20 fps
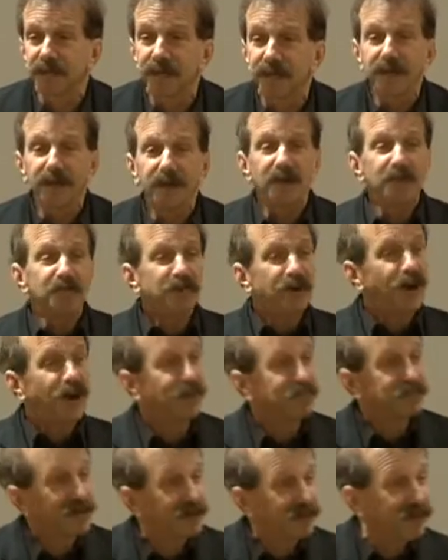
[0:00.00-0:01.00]

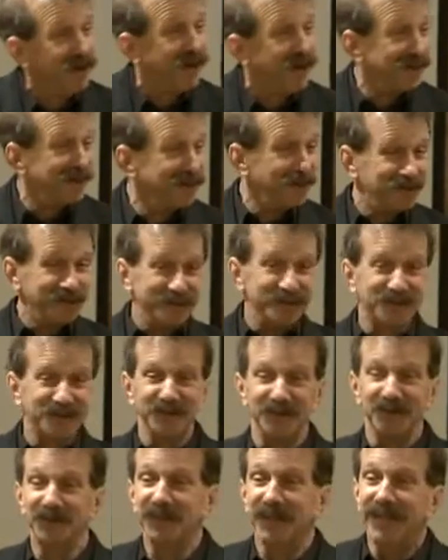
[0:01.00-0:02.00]
Public radio
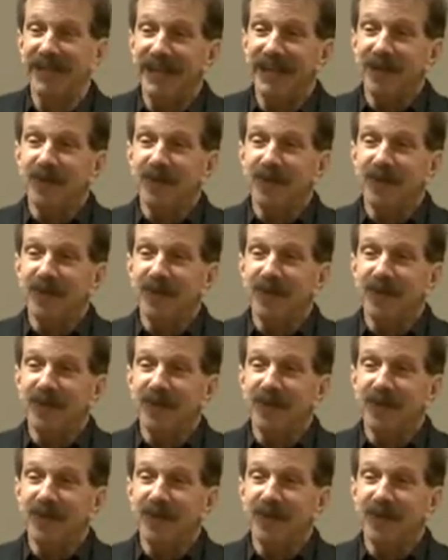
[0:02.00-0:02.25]
listeners